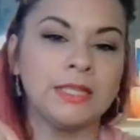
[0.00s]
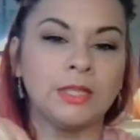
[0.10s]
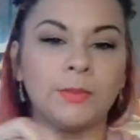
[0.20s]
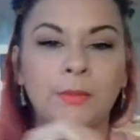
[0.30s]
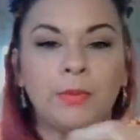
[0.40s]
a
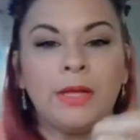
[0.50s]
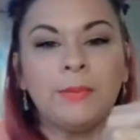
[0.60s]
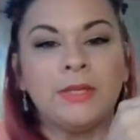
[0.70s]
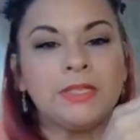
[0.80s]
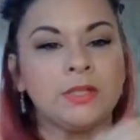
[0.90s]
little bit
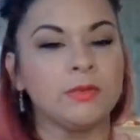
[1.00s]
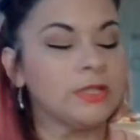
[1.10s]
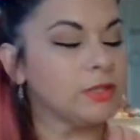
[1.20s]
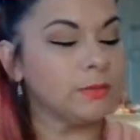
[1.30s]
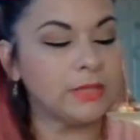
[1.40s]
bright, but it's a
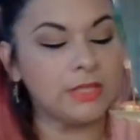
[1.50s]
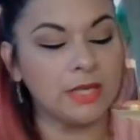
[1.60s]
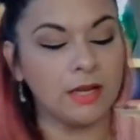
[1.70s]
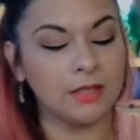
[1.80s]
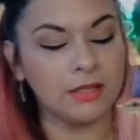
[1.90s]
crystal
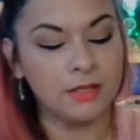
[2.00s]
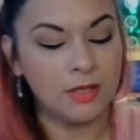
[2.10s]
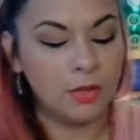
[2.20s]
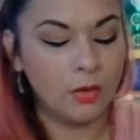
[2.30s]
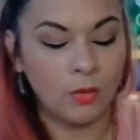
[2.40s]
mandala
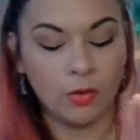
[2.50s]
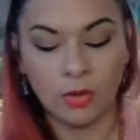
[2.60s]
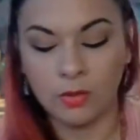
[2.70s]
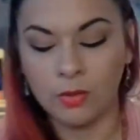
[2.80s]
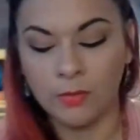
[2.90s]

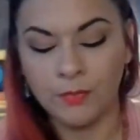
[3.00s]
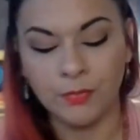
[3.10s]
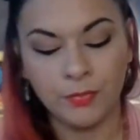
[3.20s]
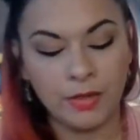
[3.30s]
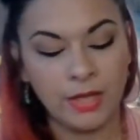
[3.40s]
oracle,
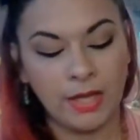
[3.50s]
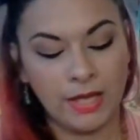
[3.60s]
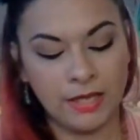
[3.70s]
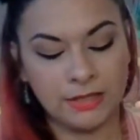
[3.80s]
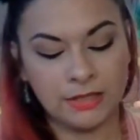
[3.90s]

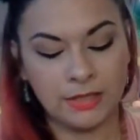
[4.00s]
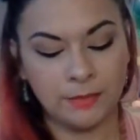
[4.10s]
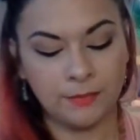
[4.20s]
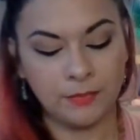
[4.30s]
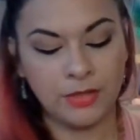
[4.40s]
and
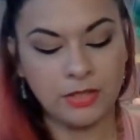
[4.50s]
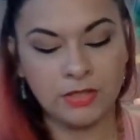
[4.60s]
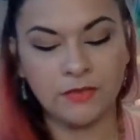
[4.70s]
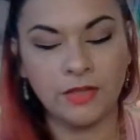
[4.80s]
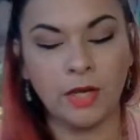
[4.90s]
there's
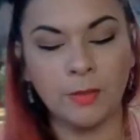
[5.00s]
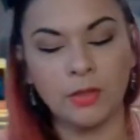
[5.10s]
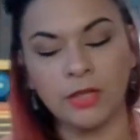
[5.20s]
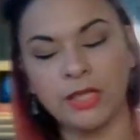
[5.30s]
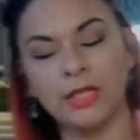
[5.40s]
a
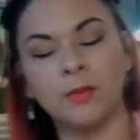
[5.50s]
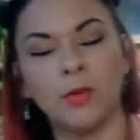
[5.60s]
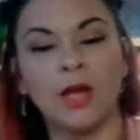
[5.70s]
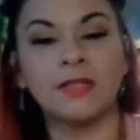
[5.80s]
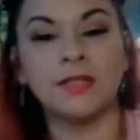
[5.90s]
phenomenal healing
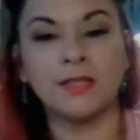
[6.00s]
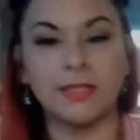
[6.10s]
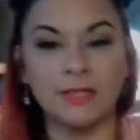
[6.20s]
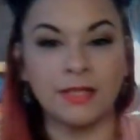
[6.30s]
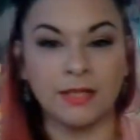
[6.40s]
process
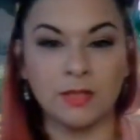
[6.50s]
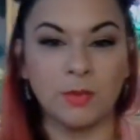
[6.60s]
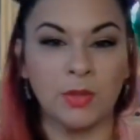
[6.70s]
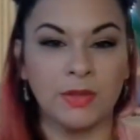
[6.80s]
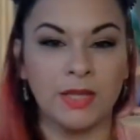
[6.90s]
that's in this
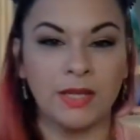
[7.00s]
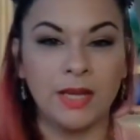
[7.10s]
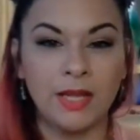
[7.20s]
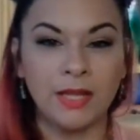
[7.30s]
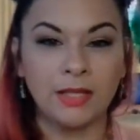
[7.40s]
book that,
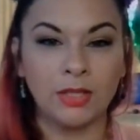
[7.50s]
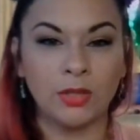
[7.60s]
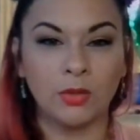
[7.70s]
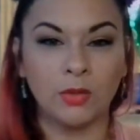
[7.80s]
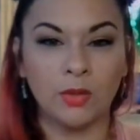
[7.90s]

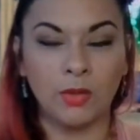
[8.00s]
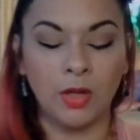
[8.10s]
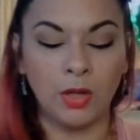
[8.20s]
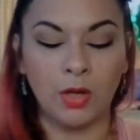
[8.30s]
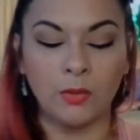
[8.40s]

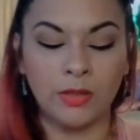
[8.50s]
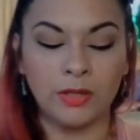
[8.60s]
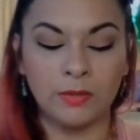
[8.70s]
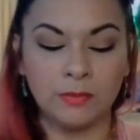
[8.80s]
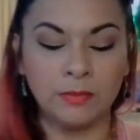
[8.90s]
along with
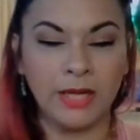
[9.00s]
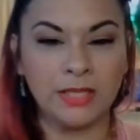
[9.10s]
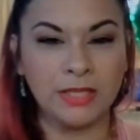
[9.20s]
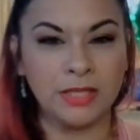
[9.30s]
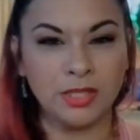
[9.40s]
my
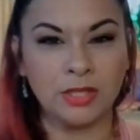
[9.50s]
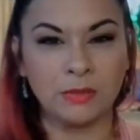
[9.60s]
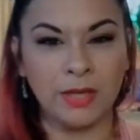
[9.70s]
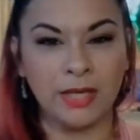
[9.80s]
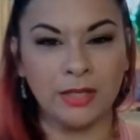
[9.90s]

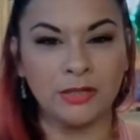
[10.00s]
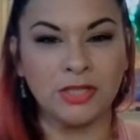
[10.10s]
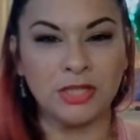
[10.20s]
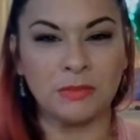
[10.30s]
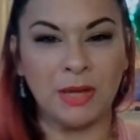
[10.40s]
intention, my
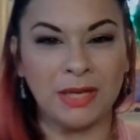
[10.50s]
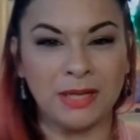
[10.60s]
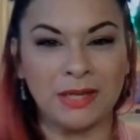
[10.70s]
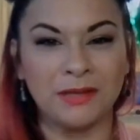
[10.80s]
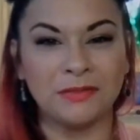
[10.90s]
energy, my
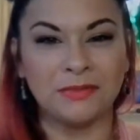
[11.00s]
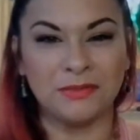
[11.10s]
love,